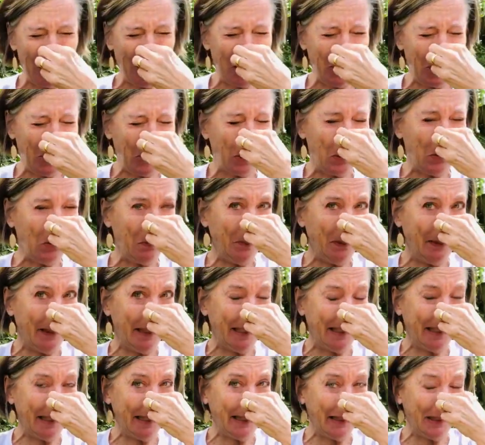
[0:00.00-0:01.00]
Oh,
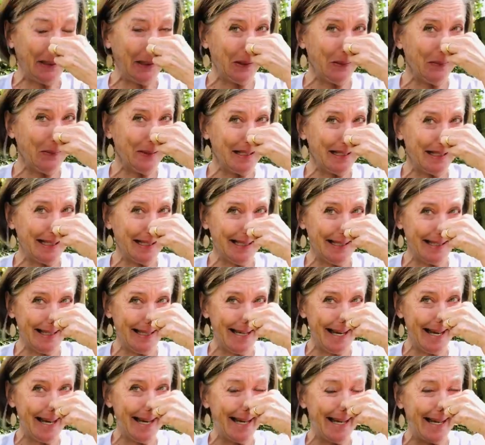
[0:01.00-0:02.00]
it's a
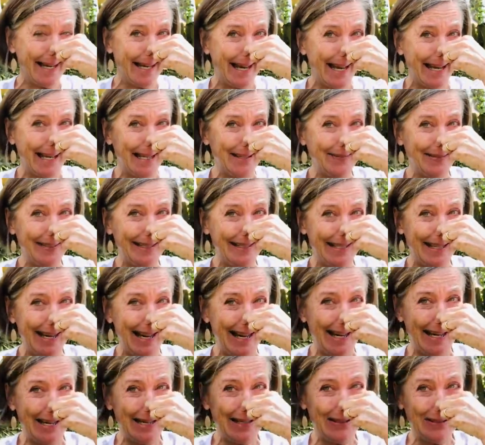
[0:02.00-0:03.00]
stinky kind of a
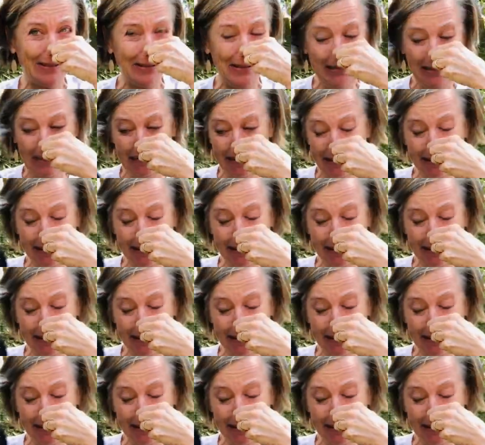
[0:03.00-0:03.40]
tail.